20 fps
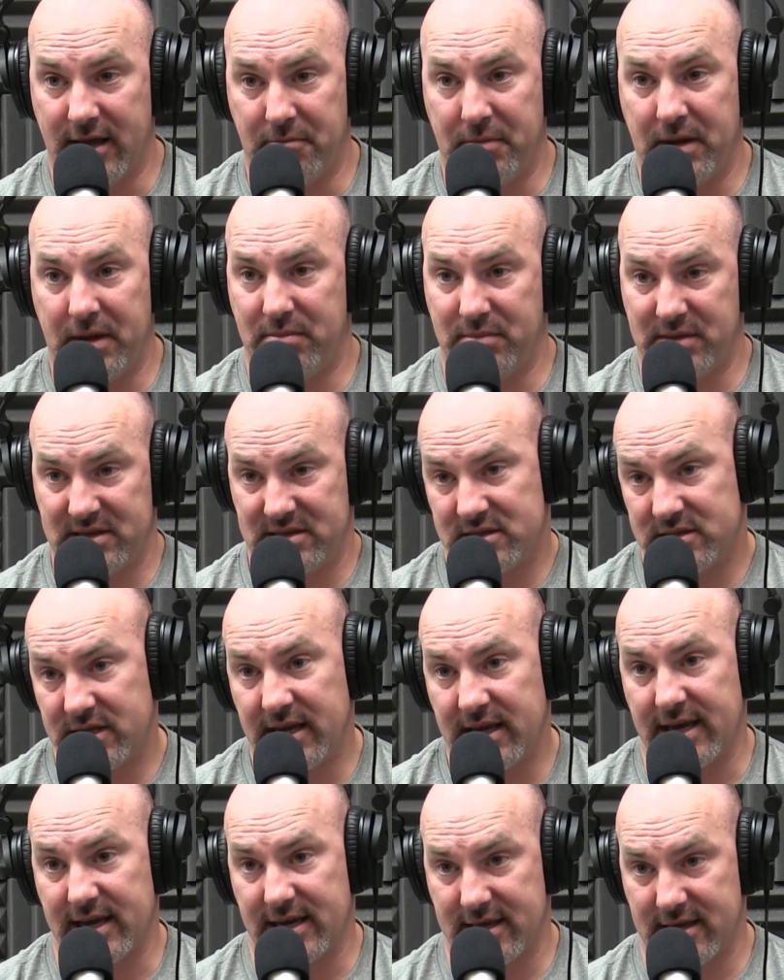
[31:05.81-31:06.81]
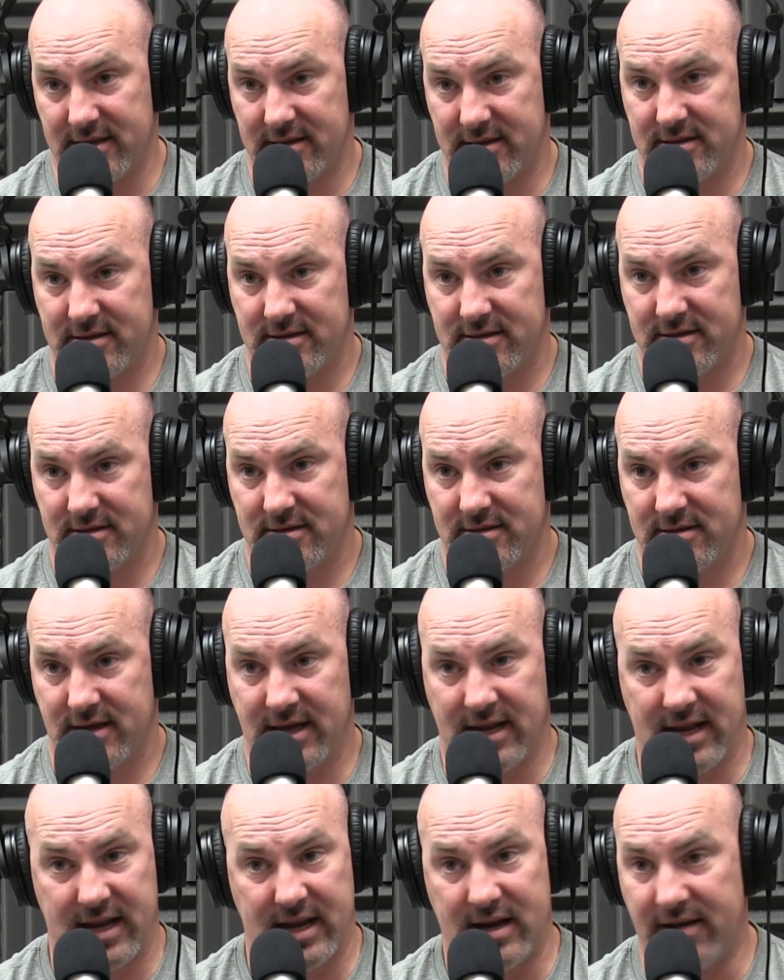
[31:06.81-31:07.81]
It made me sick. Mm
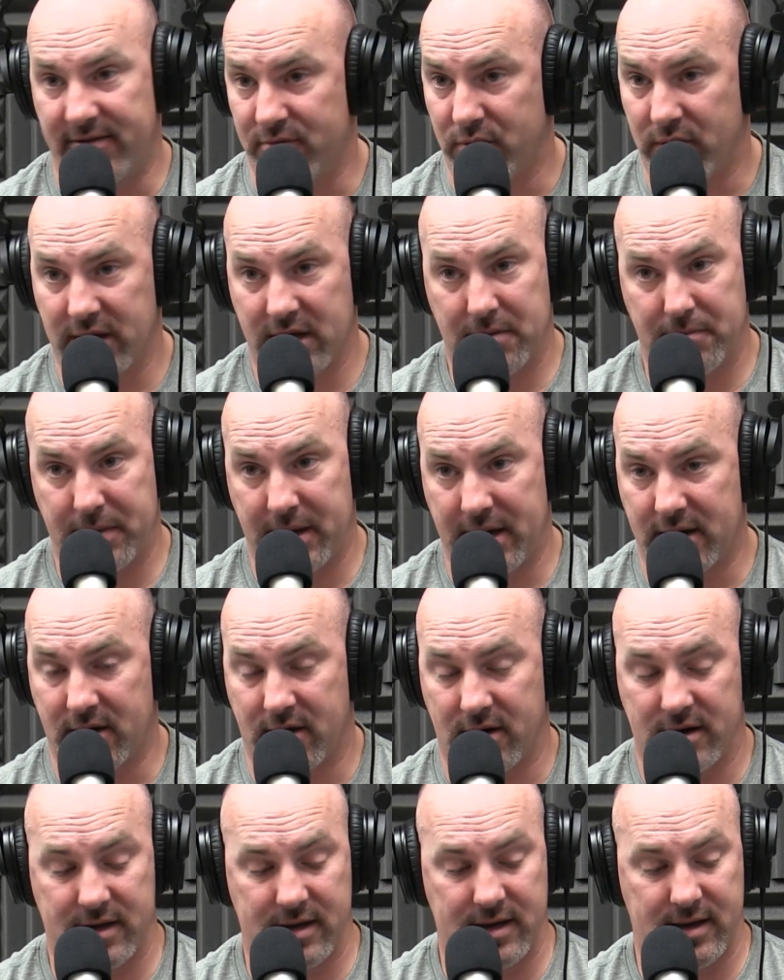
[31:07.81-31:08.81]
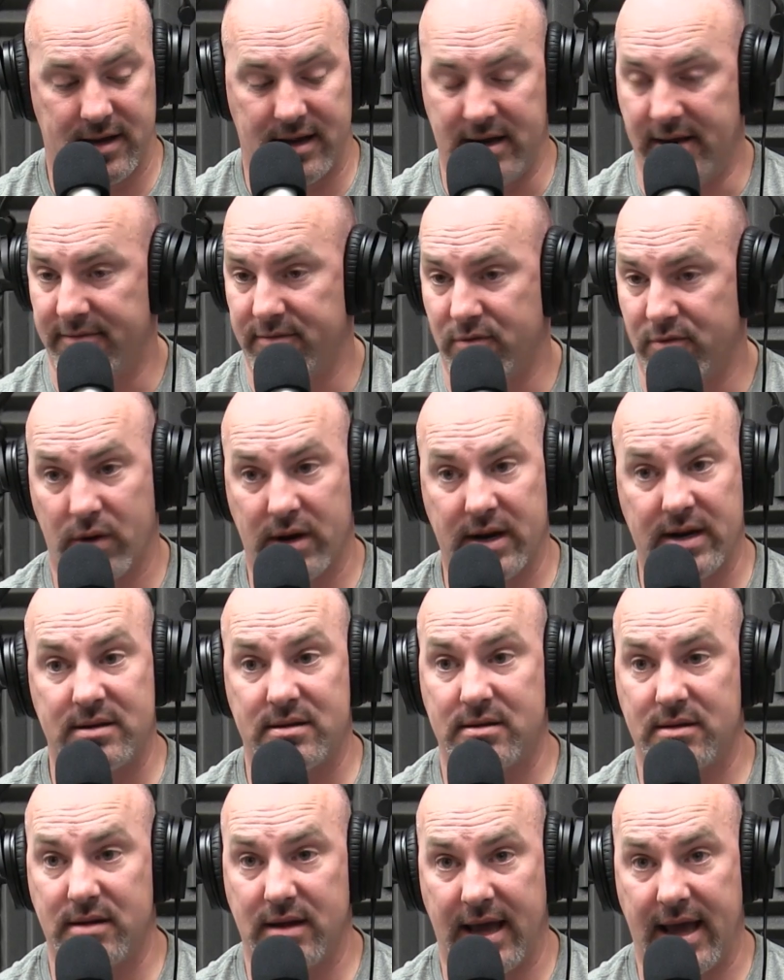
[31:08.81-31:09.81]
-hmm. And I never want to get back on it. I never want
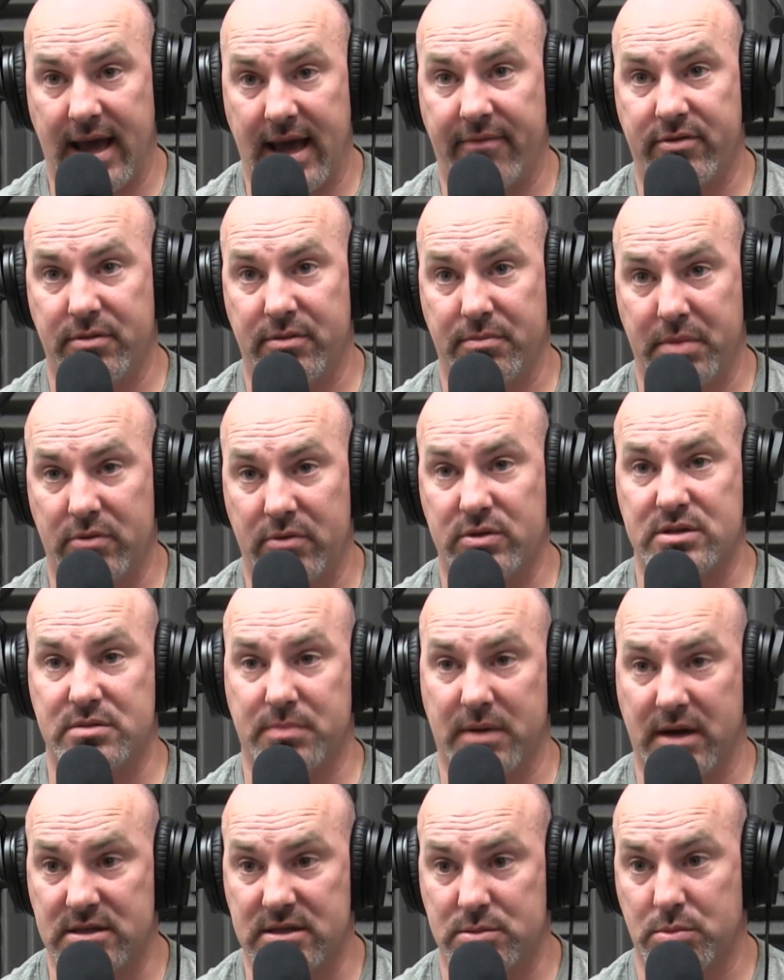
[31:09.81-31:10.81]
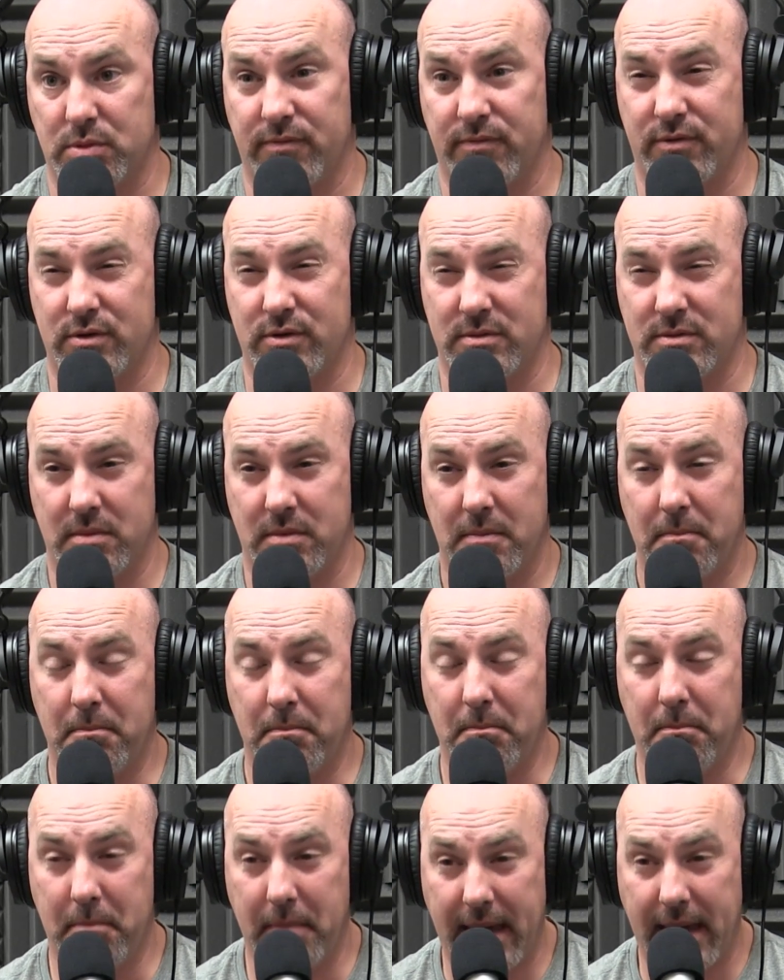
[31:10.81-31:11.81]
to have to be responsible for
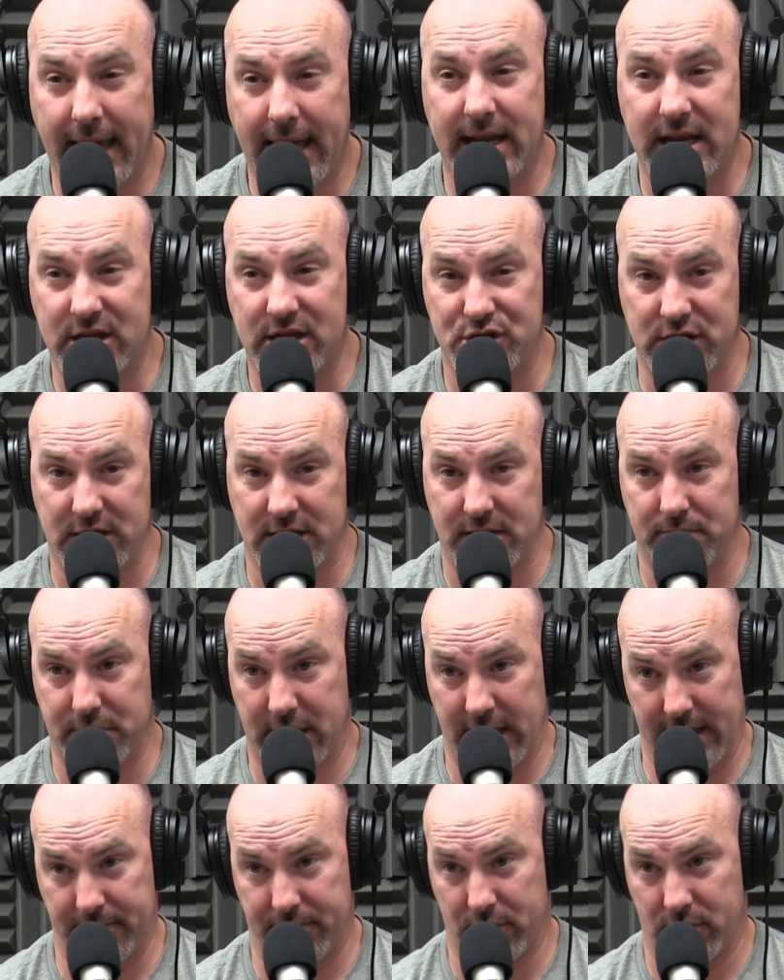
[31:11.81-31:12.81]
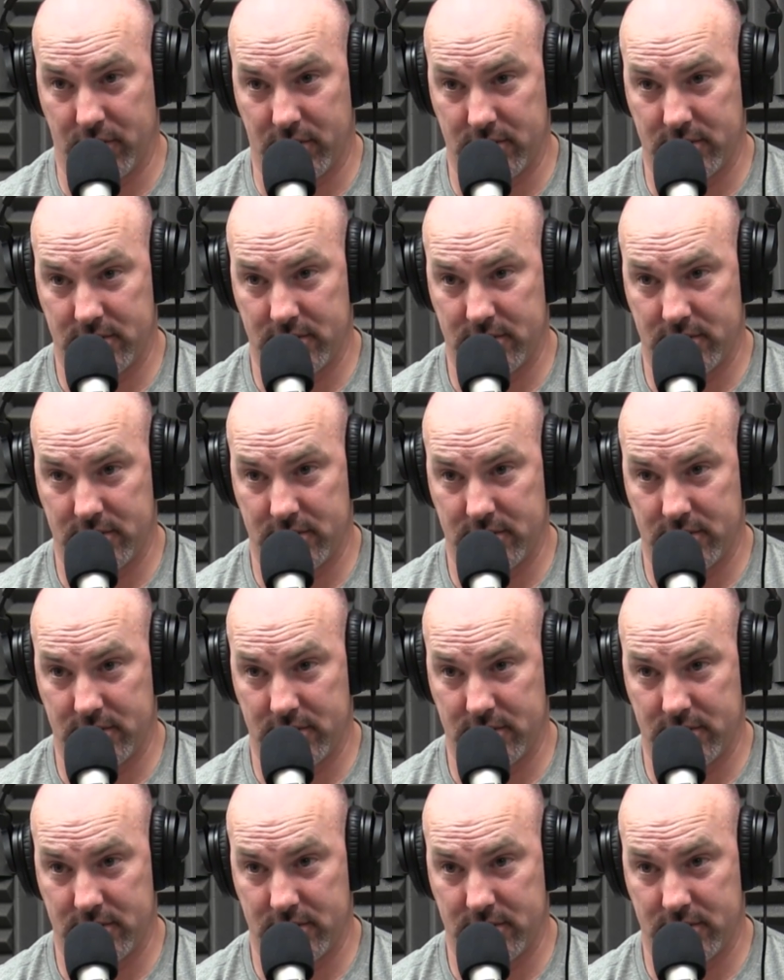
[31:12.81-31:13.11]
managing people.